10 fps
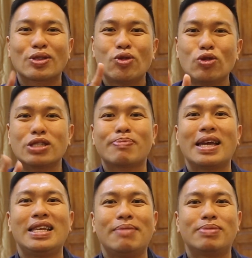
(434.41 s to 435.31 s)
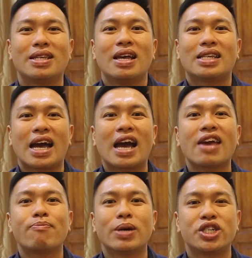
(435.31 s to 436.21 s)
2 SPY leaps that I
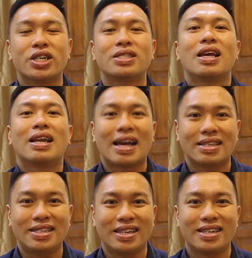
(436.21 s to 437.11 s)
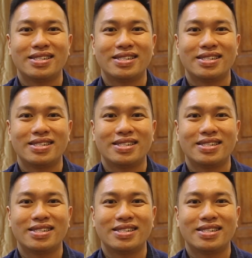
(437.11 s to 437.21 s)
have purchased last year.